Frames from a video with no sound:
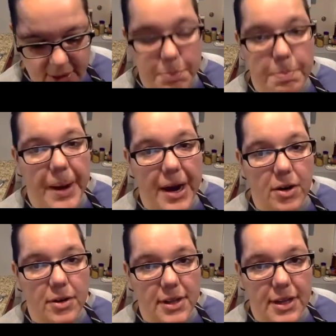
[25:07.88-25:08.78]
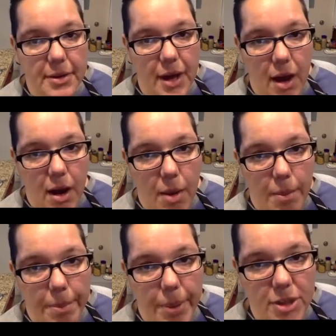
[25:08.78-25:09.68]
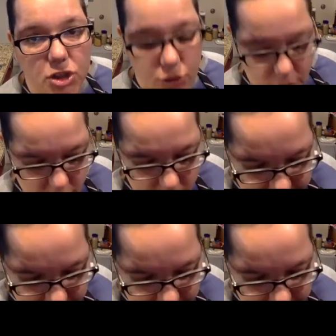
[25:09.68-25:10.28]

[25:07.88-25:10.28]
It's barely punched through.